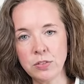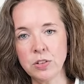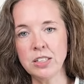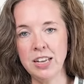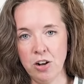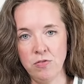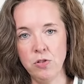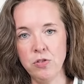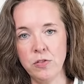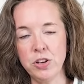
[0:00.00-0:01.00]
really
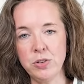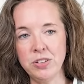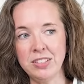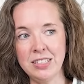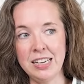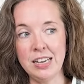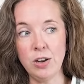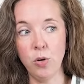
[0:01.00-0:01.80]
helpful for you to see